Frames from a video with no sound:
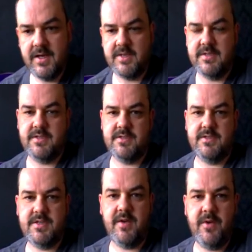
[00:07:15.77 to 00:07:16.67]
is, as you
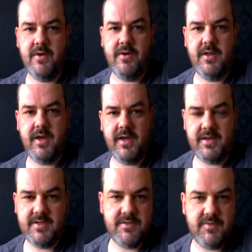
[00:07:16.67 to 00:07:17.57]
say, we all like
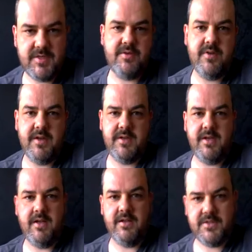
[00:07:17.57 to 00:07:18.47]
we just create a
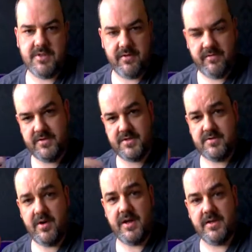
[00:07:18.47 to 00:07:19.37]
culture of
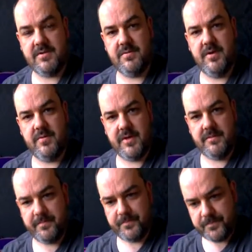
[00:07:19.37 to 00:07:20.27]
restraint where
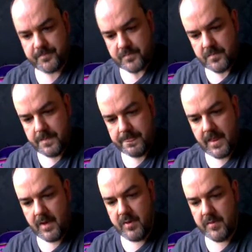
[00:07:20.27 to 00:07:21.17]
we,
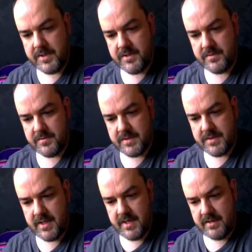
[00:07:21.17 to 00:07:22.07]
where we don't.
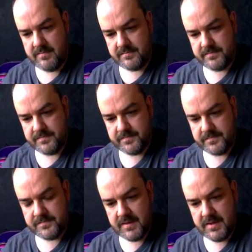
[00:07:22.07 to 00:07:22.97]
Um,
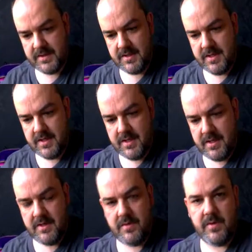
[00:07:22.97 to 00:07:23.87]

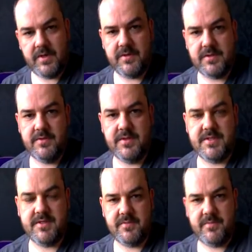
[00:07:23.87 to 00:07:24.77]
we don't do
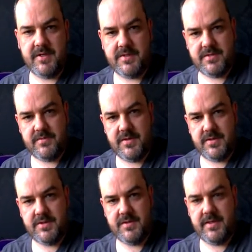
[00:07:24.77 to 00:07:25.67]
these dog piles so
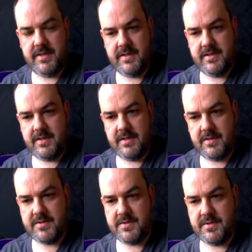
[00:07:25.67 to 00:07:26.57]
much, and uh,
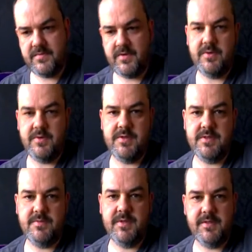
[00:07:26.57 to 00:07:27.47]
also as viewers,
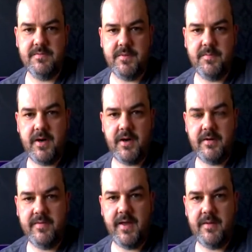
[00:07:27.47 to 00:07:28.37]
we can be part
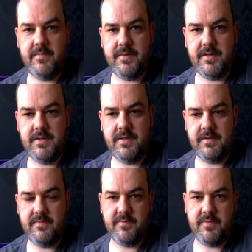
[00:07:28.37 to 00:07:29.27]
of that. But
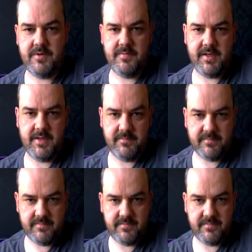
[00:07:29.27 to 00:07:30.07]
even if we're not making